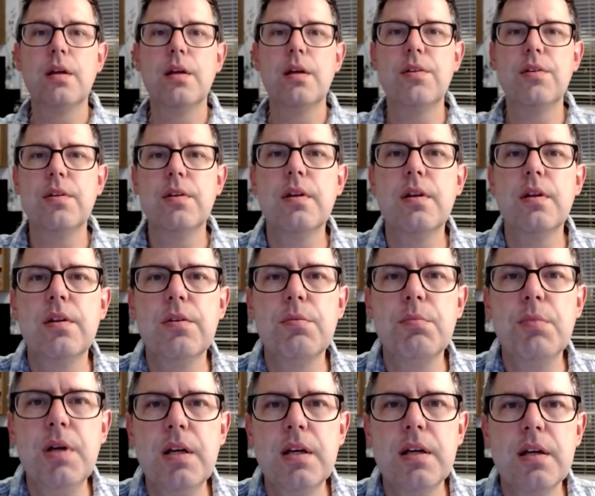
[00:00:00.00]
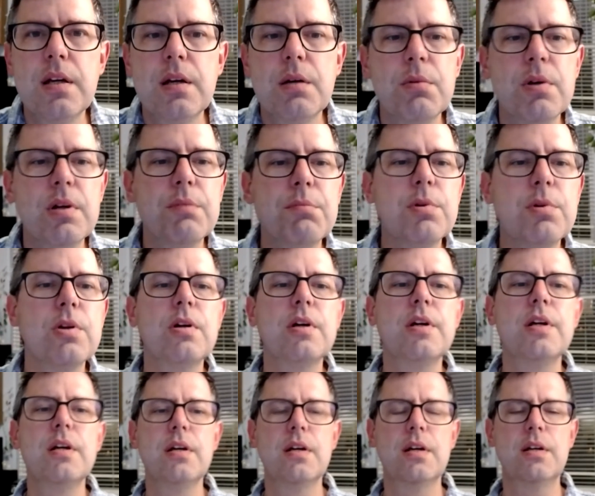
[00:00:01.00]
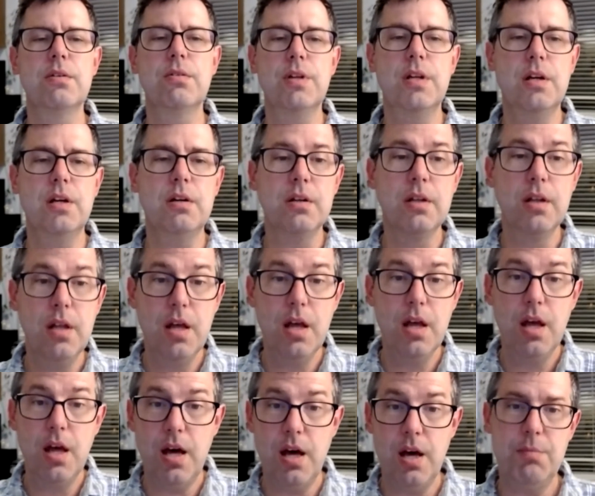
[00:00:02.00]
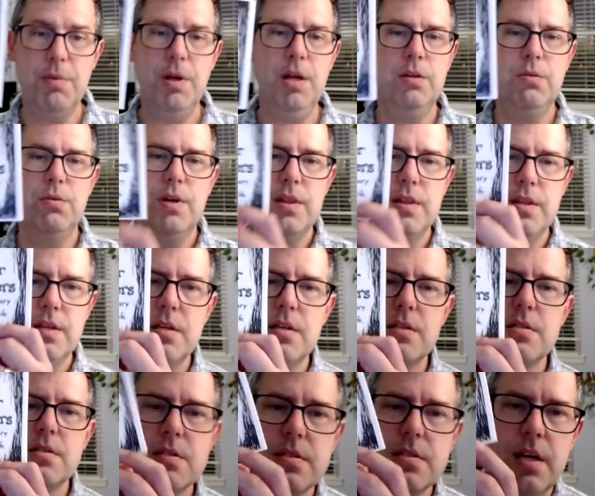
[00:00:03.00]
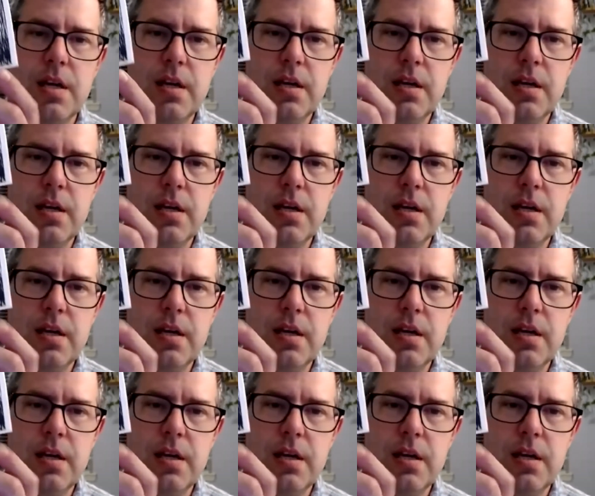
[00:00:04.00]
is my camera blurry? I don't care. Anyway, this